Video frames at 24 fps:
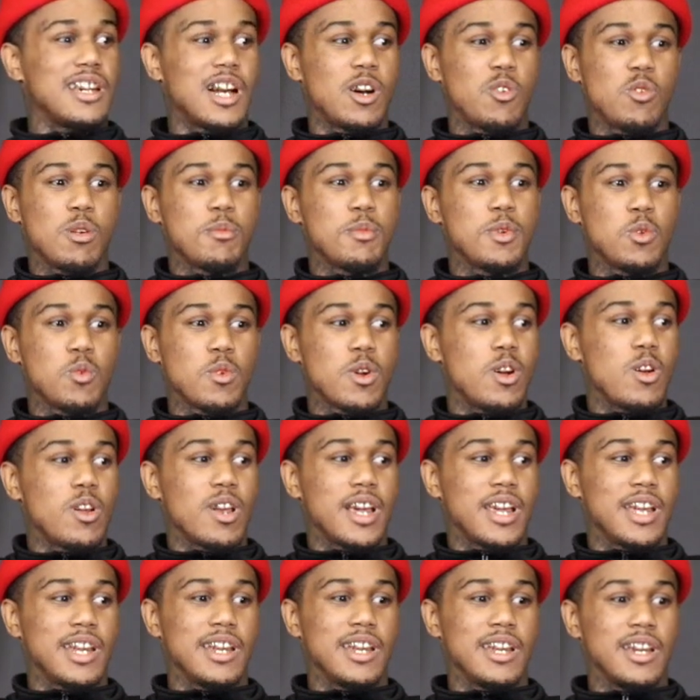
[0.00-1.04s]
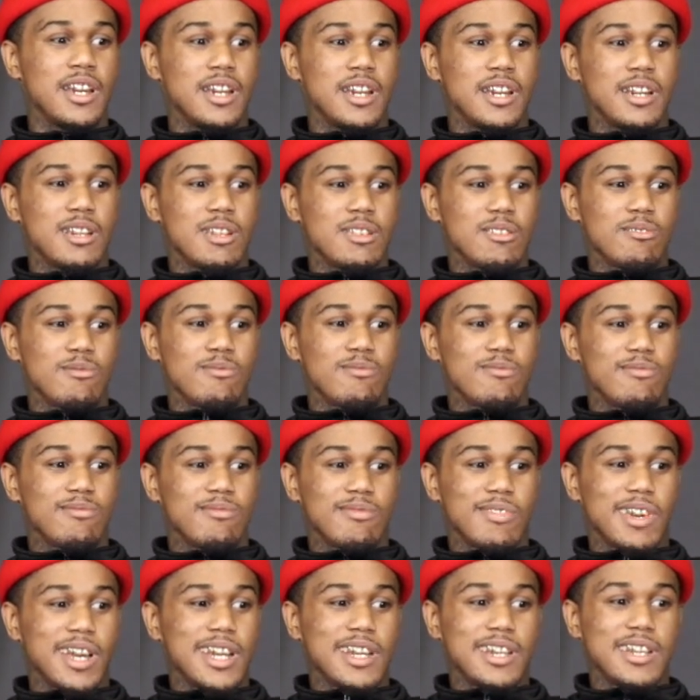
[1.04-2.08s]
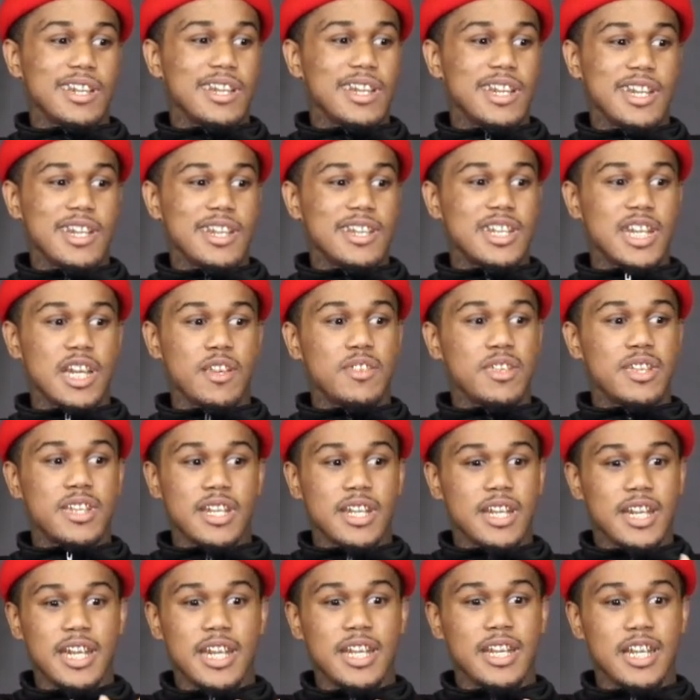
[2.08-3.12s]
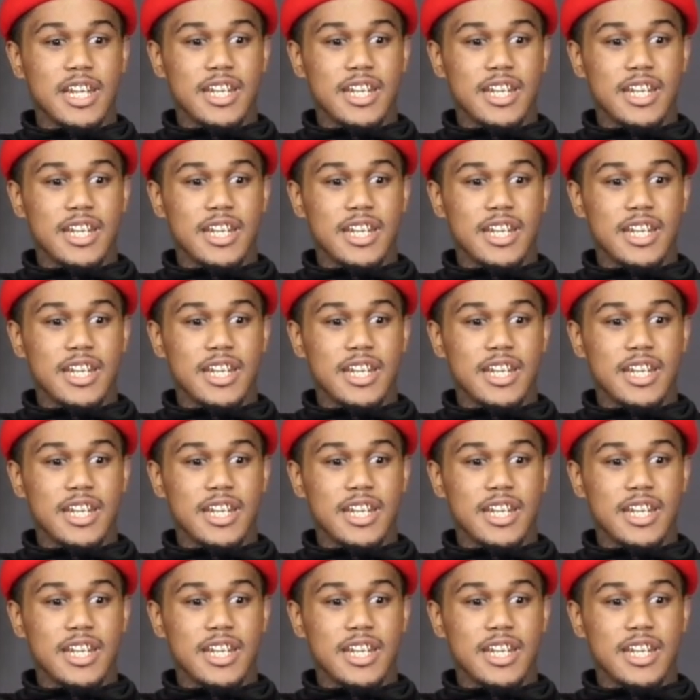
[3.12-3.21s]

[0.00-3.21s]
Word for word: I won't be wrong, like 1917.